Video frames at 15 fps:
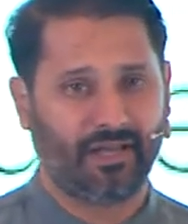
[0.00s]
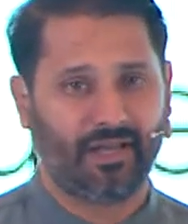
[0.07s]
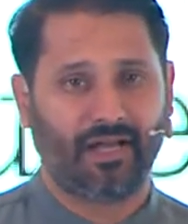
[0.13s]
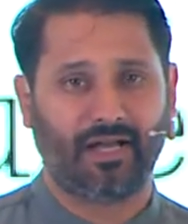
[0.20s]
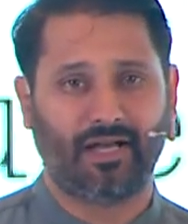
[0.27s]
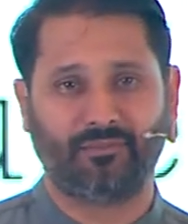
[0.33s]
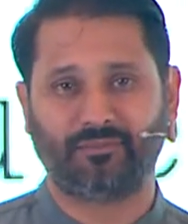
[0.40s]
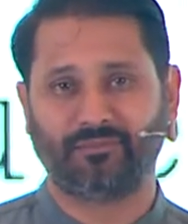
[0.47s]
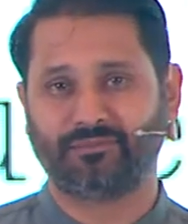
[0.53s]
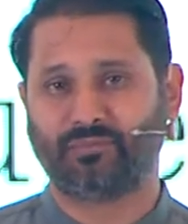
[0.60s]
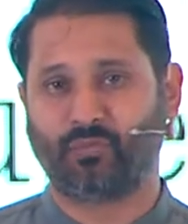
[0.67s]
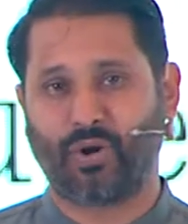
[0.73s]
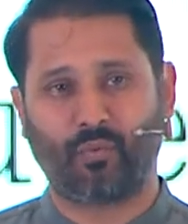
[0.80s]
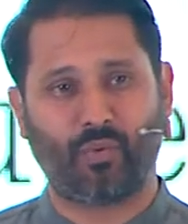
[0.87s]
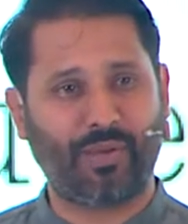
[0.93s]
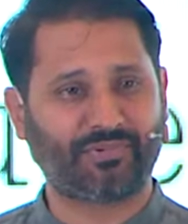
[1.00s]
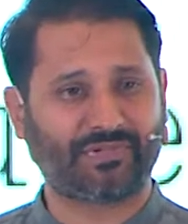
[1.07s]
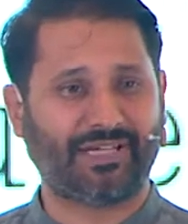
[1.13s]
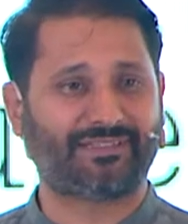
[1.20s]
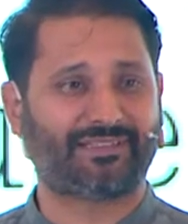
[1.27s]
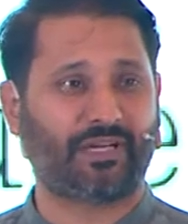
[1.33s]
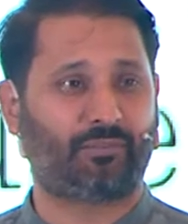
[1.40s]
When
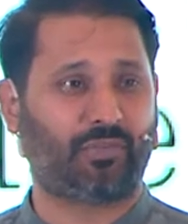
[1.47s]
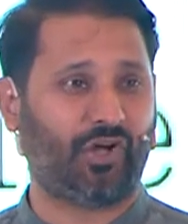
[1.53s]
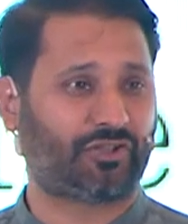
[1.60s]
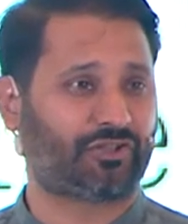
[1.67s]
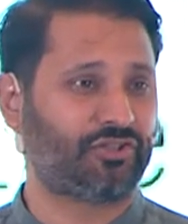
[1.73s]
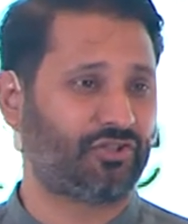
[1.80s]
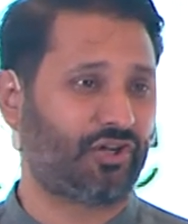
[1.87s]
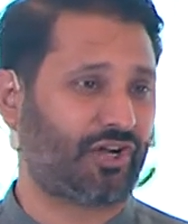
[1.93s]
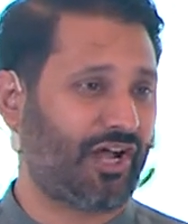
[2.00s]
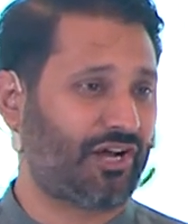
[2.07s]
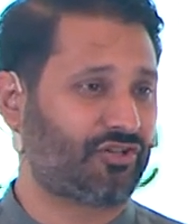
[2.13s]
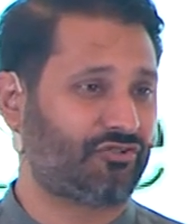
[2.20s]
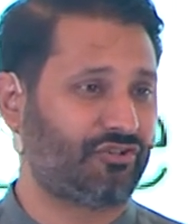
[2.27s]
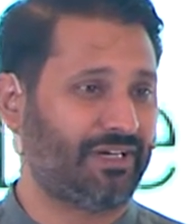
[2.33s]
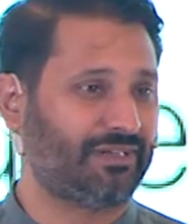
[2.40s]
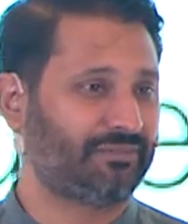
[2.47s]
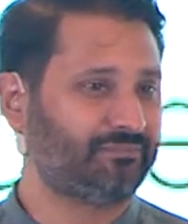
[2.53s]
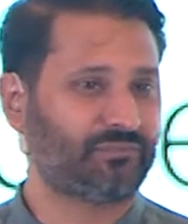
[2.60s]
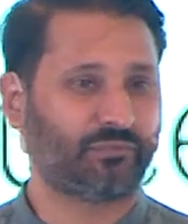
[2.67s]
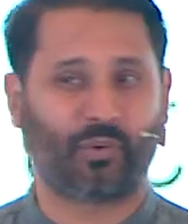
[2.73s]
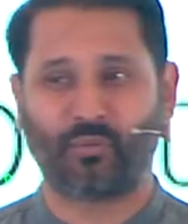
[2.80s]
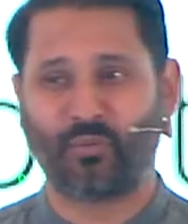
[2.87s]
websites get blocked in your country,
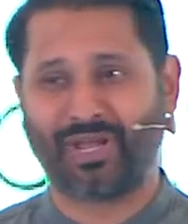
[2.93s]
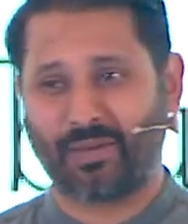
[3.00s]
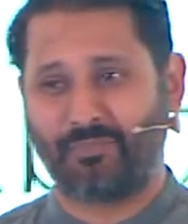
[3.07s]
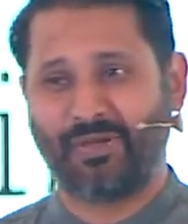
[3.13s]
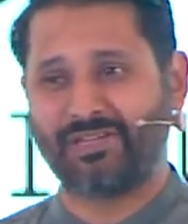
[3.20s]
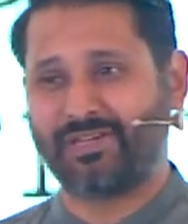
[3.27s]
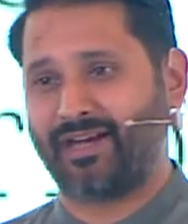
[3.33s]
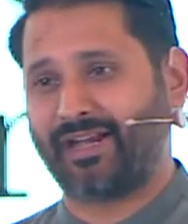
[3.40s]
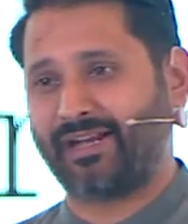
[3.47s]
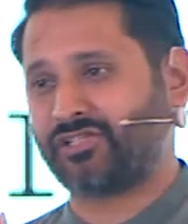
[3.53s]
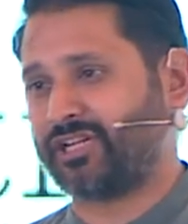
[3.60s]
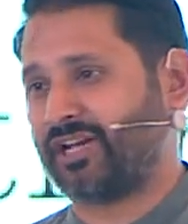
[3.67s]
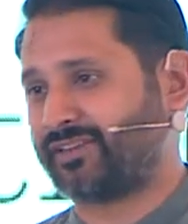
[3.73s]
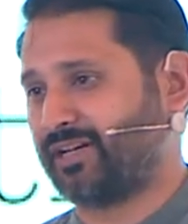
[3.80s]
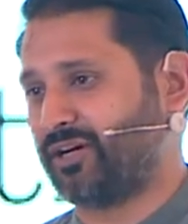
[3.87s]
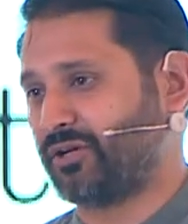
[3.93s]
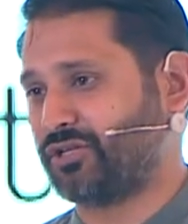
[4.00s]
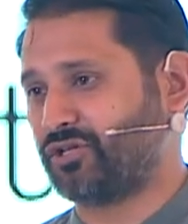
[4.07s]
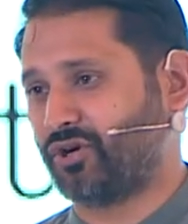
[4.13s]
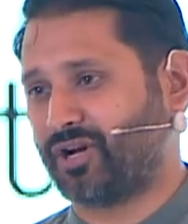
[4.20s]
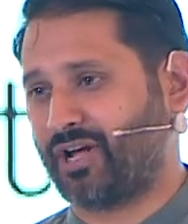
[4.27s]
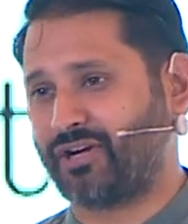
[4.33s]
when Wikipedia gets shut down in
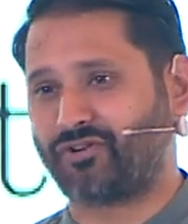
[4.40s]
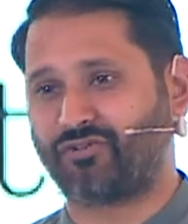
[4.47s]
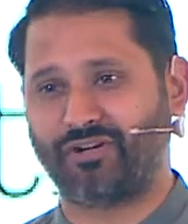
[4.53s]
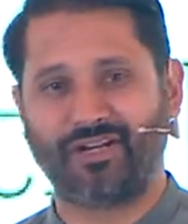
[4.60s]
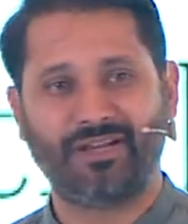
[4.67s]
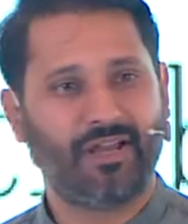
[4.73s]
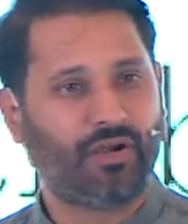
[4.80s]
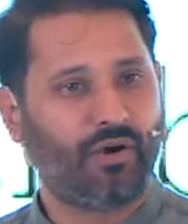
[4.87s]
your country,